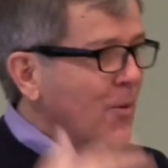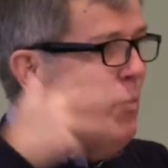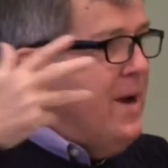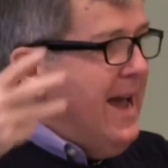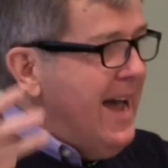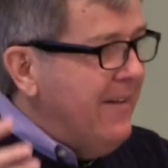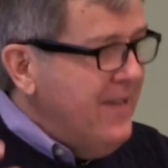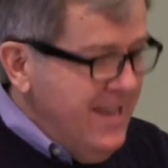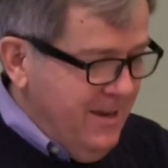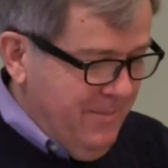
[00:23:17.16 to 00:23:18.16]
we have
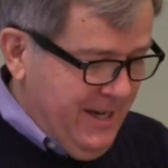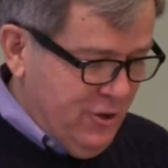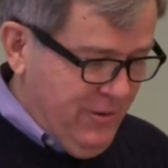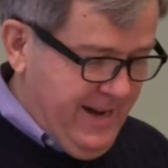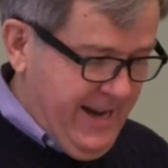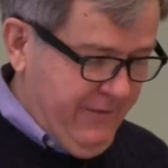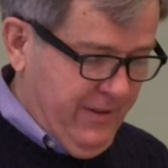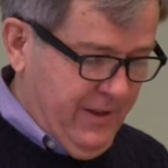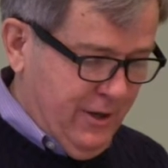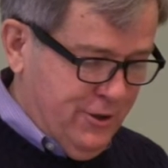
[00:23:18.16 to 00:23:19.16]
him entering
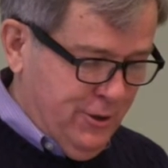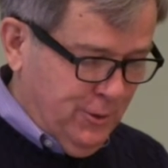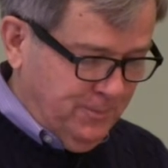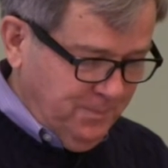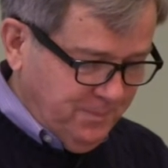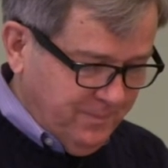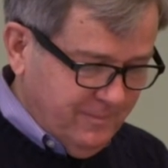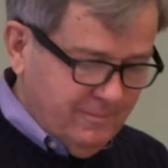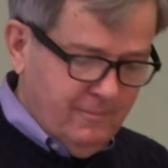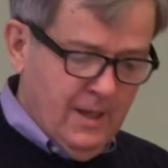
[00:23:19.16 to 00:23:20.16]
heaven there too.
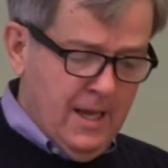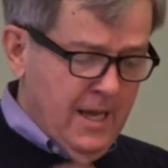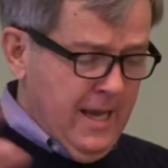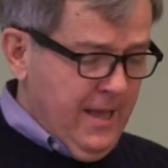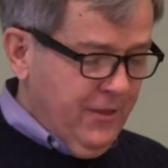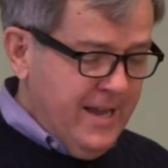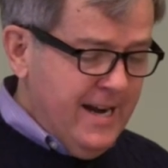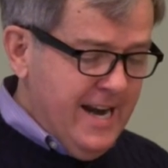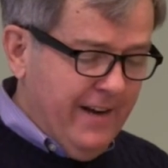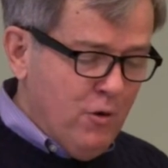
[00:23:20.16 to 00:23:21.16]

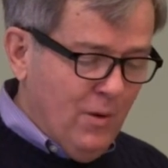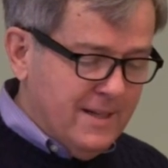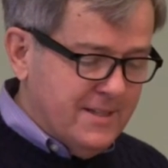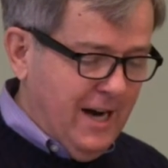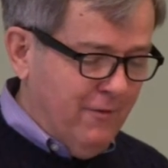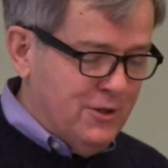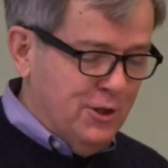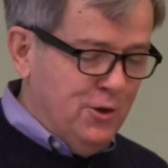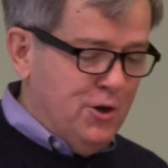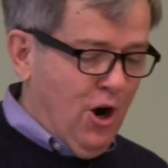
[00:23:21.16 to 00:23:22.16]
Then everyone discovers the
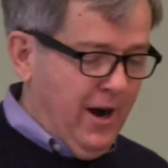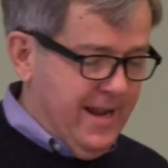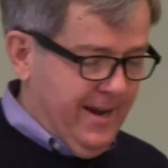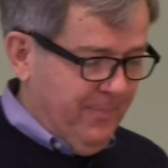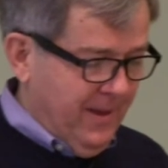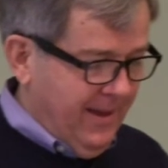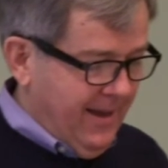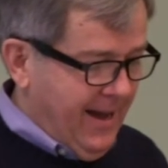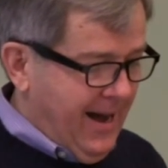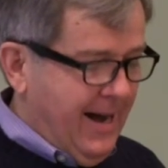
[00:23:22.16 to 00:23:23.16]
new Narnia.
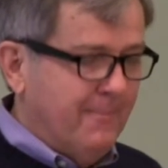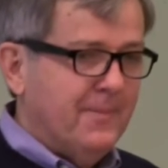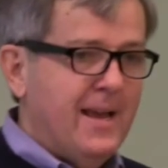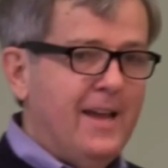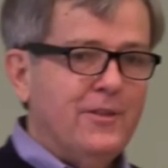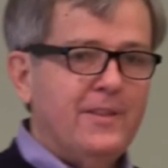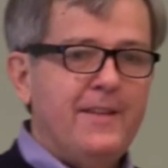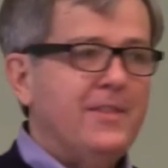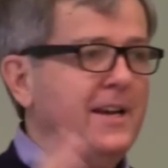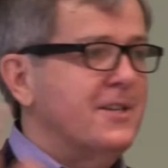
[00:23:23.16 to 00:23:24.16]
And
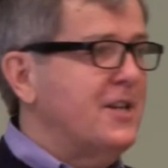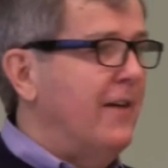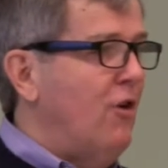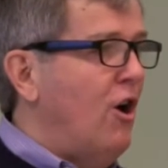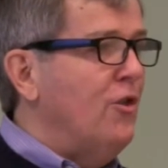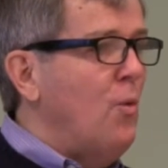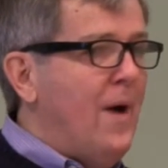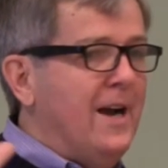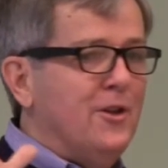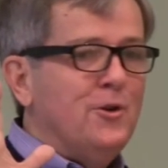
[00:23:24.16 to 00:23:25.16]
they discover on the
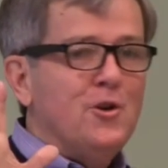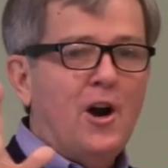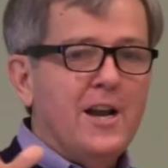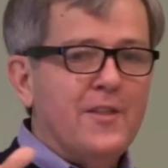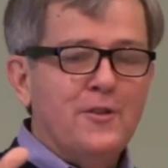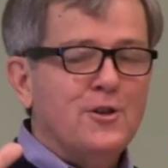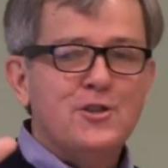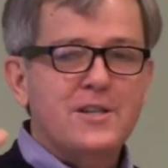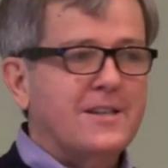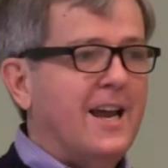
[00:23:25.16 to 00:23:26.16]
way to the new Narnia, they're
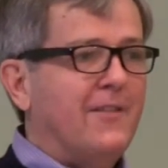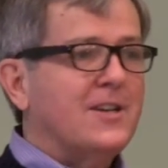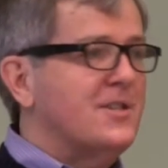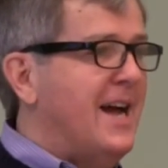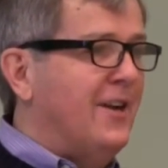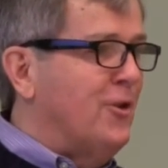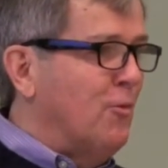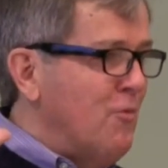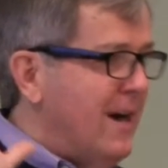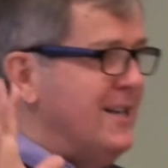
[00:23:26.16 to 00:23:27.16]
just kind of excited. They're
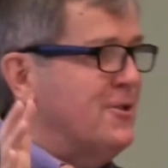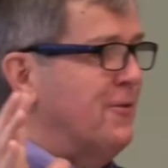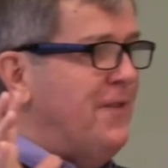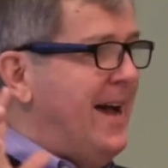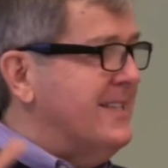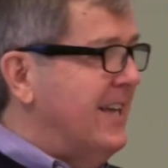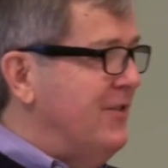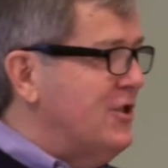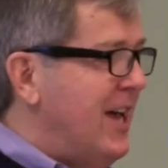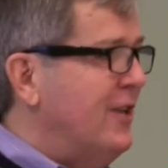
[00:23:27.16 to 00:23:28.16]
running so fast. They have
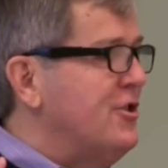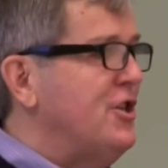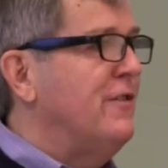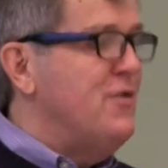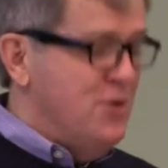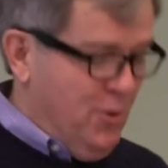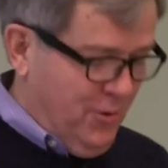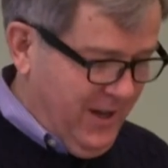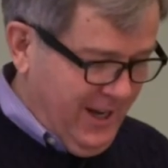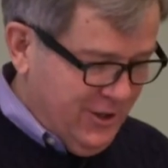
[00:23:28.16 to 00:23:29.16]
this energy of
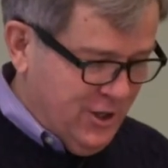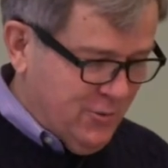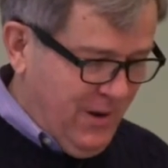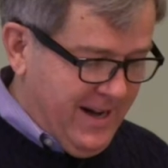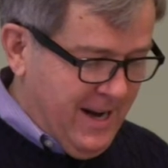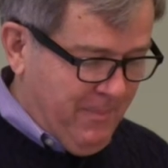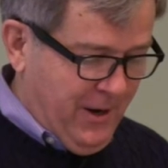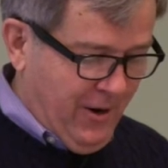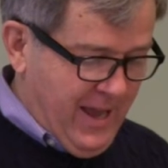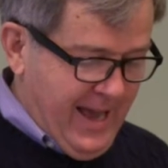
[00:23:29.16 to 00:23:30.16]
youth just running up
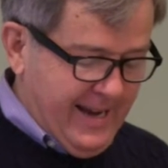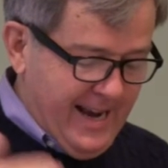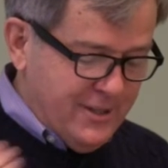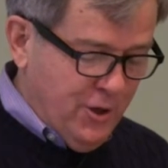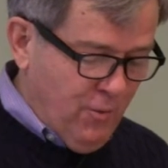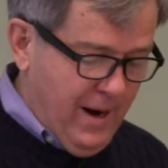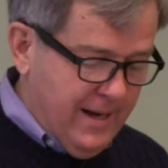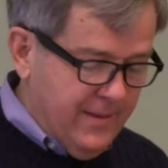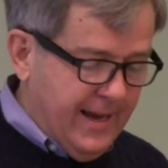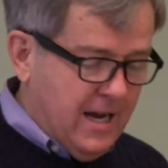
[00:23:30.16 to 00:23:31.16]
there. And as they're
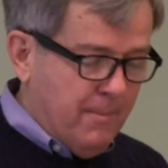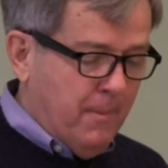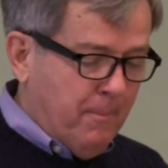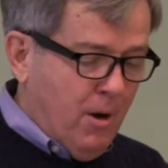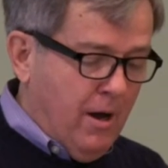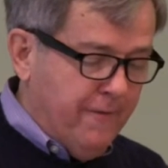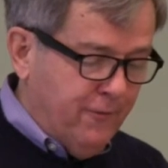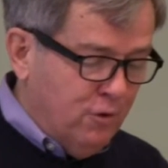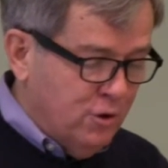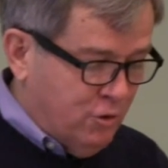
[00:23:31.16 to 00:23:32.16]
running, they come upon
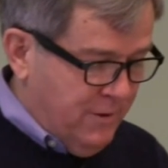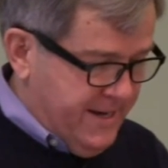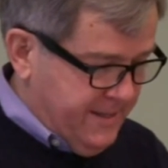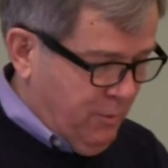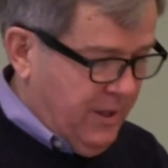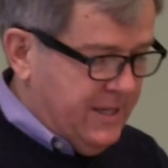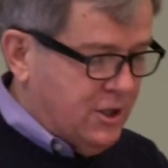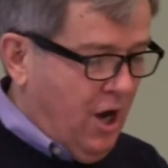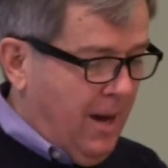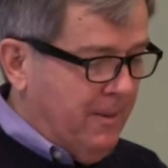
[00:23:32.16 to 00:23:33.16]
fruit trees where they
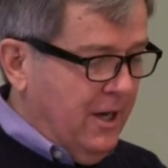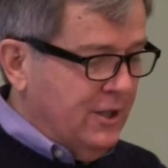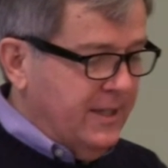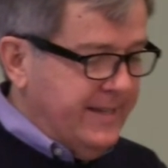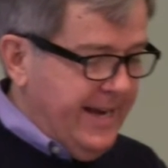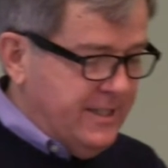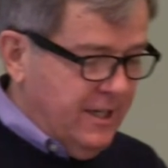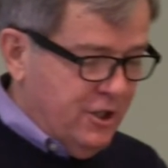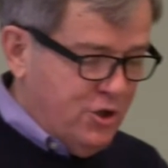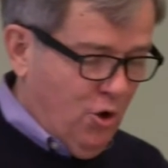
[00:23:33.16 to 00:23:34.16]
stop to taste
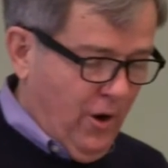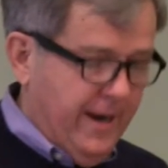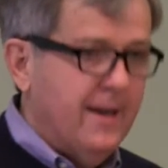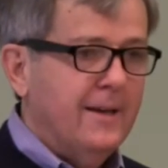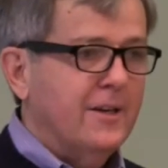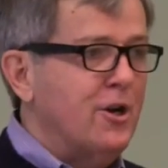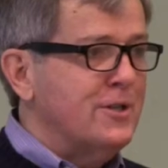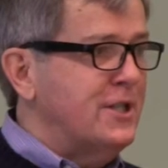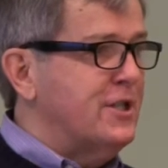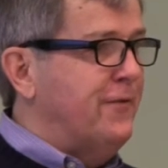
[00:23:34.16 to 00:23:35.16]
and enjoy. Now
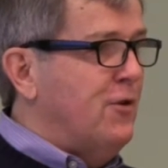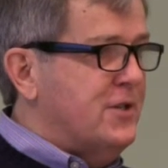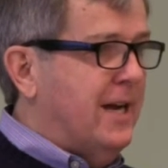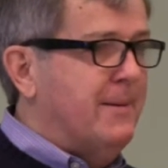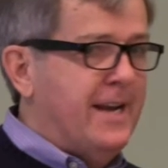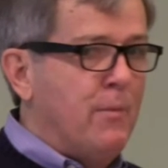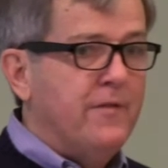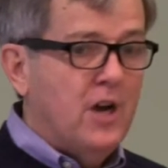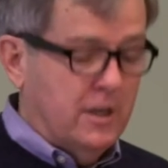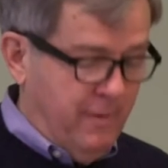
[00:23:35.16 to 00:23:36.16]
notice this is the first time today
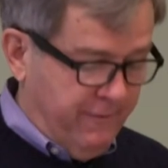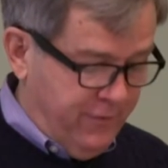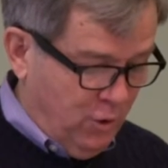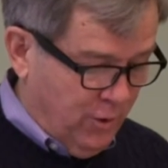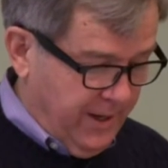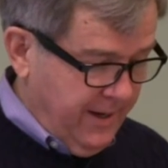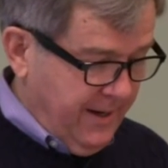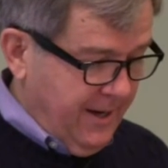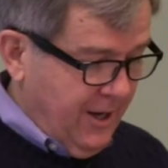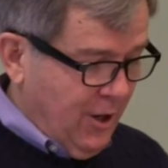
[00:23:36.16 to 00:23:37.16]
we've talked about food.
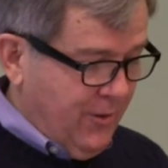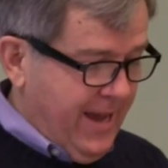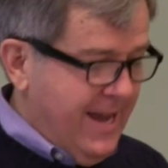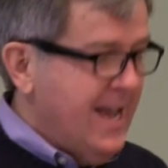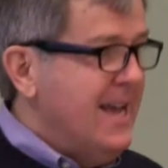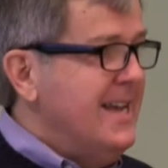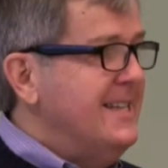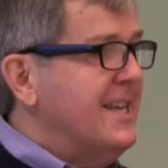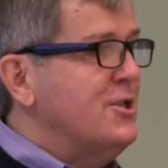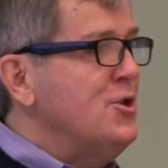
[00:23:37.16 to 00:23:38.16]
Okay?
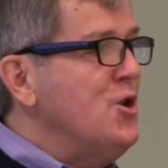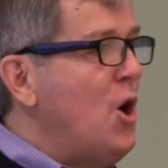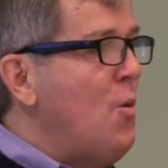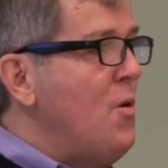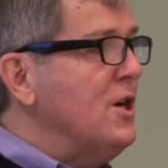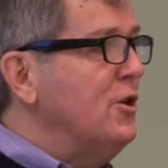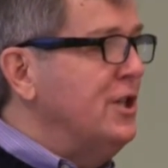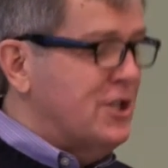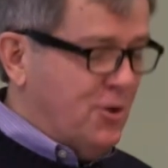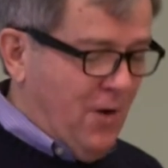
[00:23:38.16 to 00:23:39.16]
He says, no one could
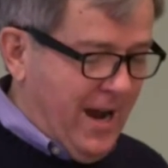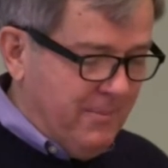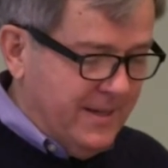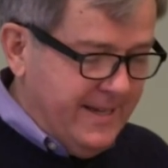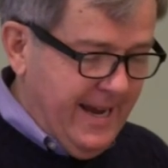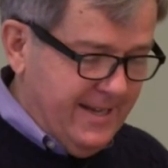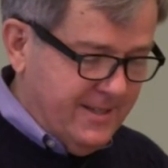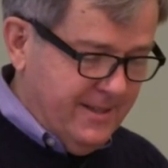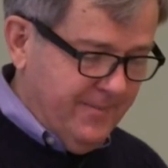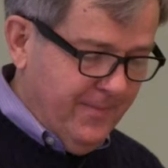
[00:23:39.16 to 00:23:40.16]
describe the
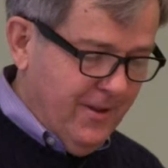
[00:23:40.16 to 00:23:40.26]
taste.